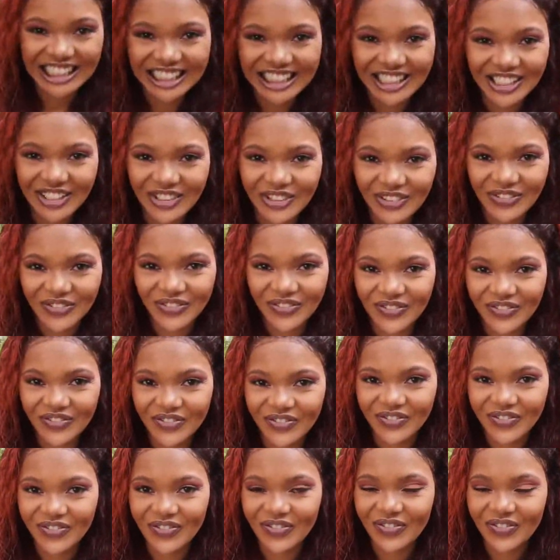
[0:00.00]
um,
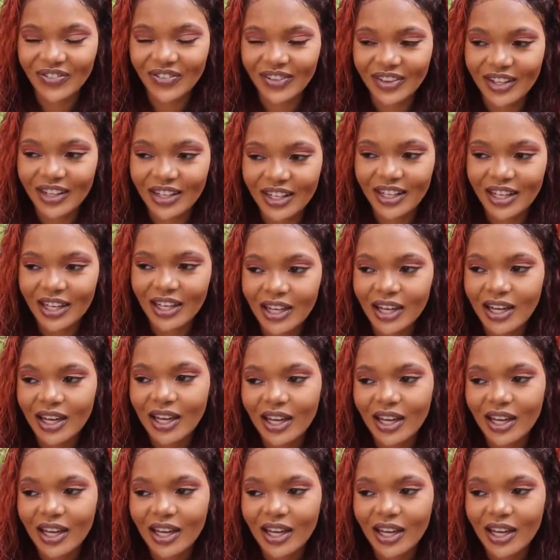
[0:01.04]
TWT people.